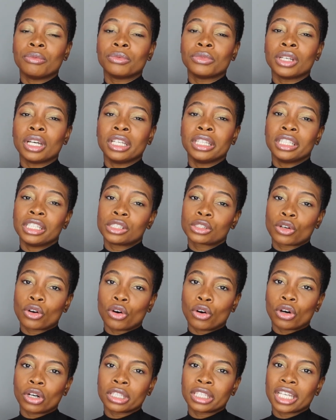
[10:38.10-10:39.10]
and it's
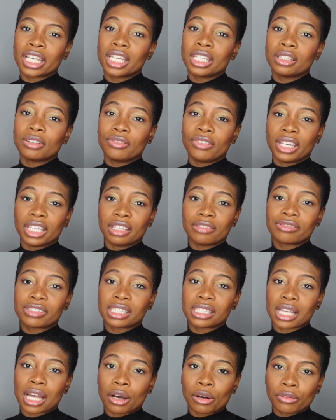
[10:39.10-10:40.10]
called The Innovative
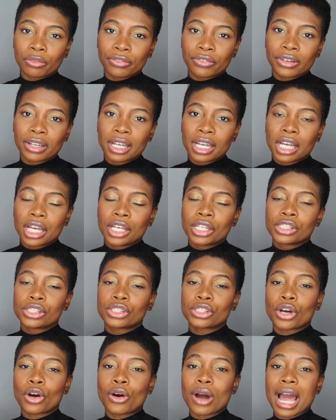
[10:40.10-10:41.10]
Self.
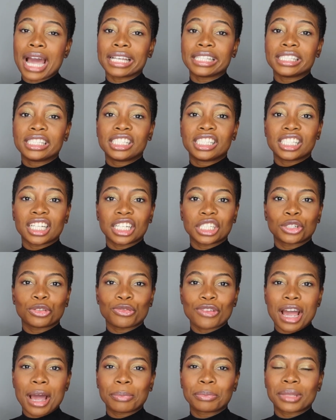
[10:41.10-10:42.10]
So I just
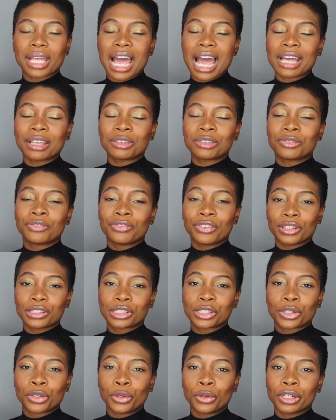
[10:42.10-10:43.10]
wrapped that
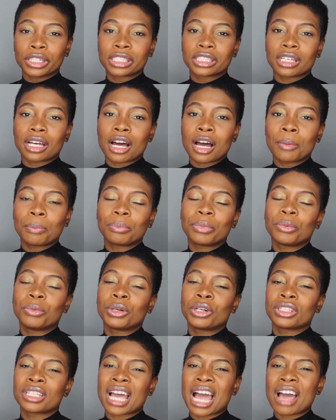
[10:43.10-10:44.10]
first course up, but we're
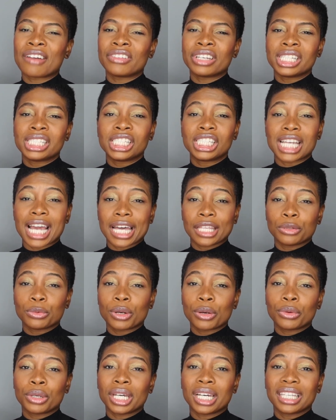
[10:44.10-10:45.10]
going to have it in
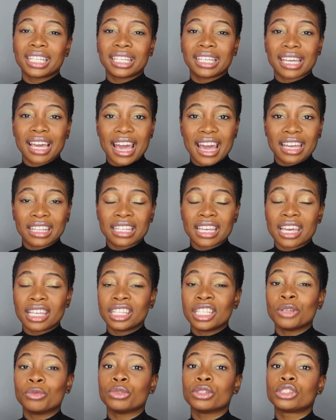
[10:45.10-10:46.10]
January again, and
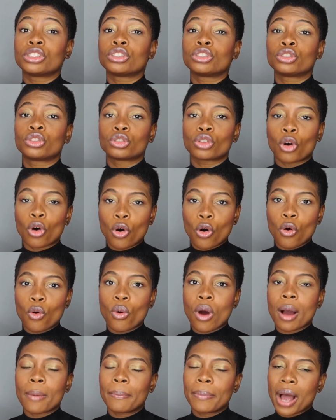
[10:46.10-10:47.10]
it was
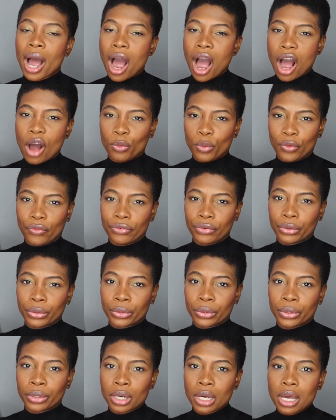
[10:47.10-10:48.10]
so
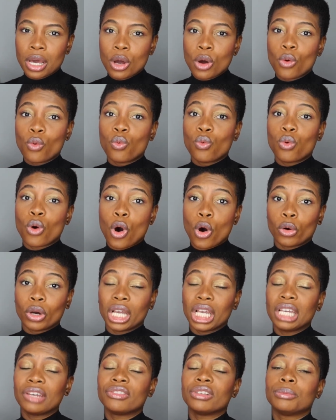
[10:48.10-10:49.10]
powerful. Whoa, it
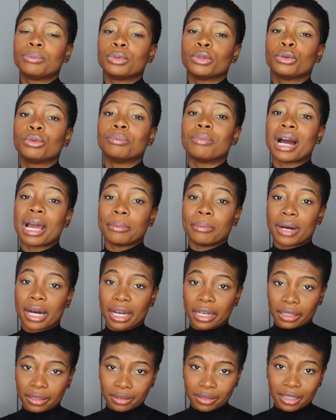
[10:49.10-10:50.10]
even blew my
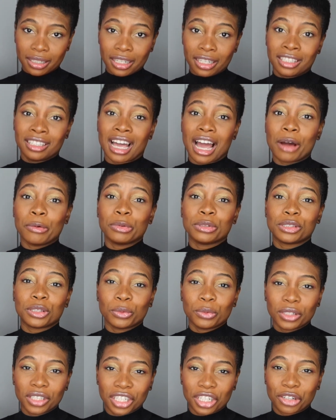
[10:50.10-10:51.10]
mind, and I was the
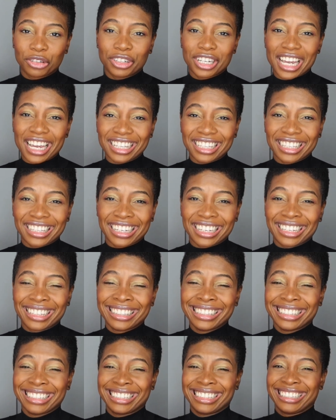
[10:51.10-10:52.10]
one that created
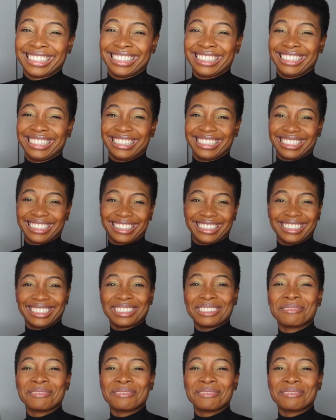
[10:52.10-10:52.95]
it.